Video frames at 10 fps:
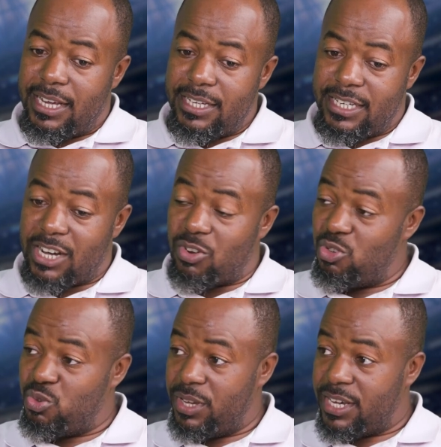Jacques
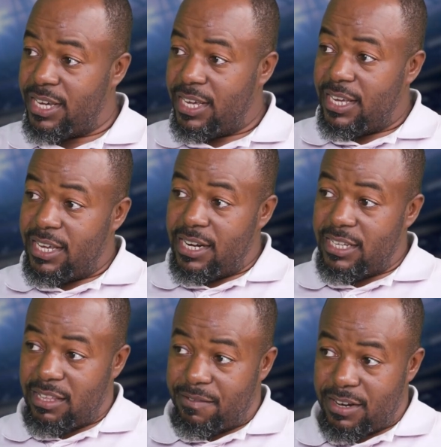Cruzwick, the
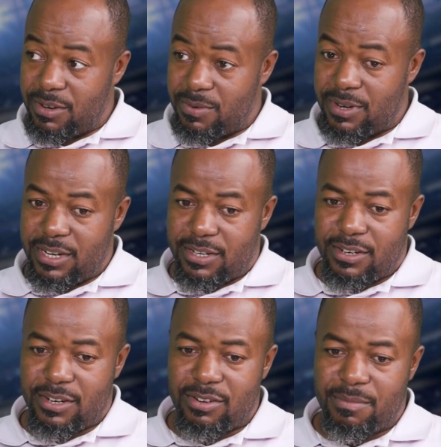South African who won the
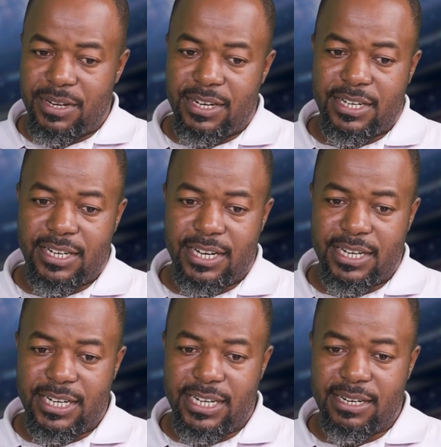tournament,
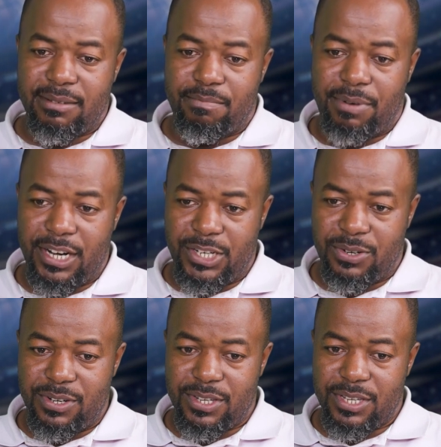and then Parry
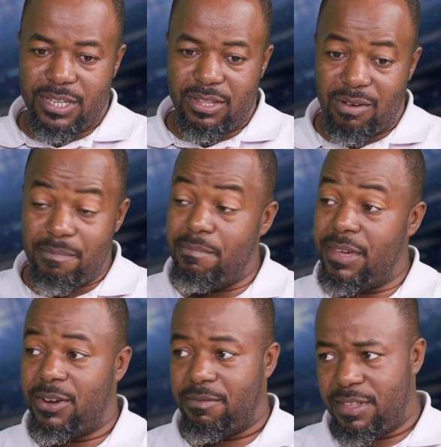Jones. There are
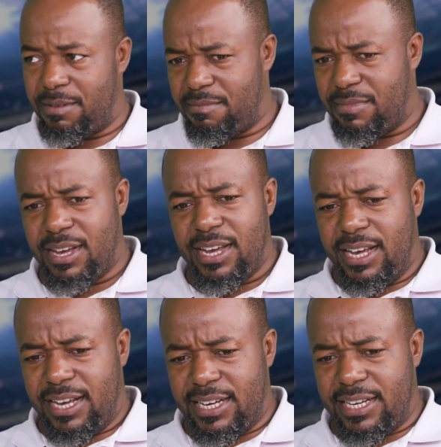many of them,
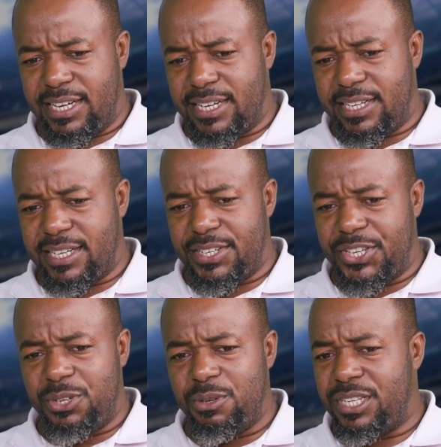a
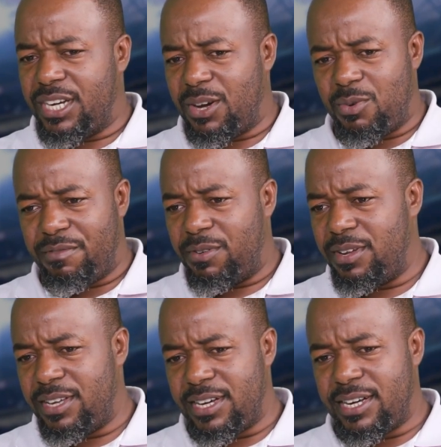huge chunk who are
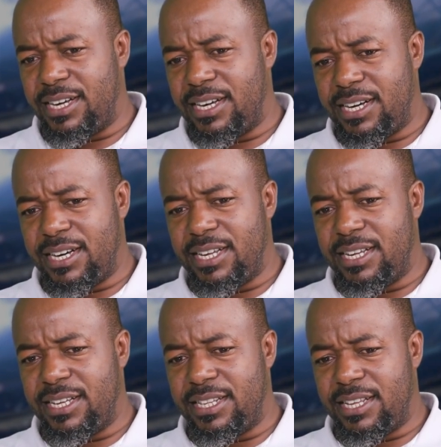following
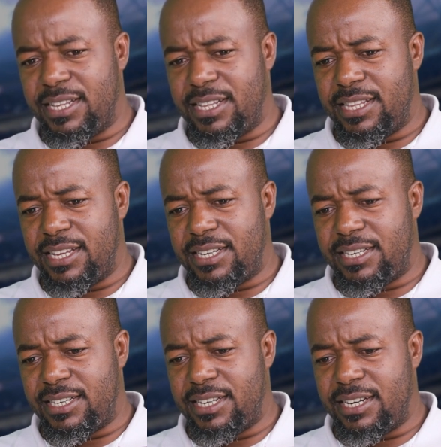that
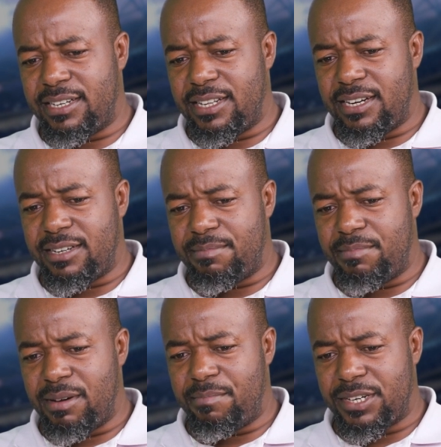
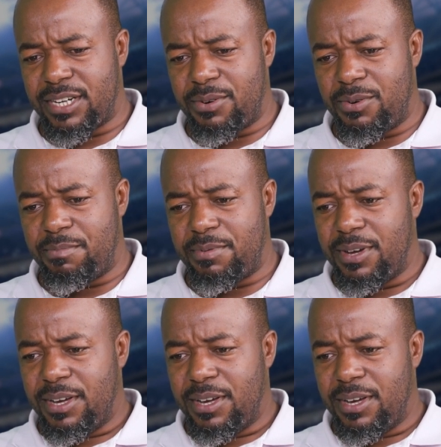pressure group.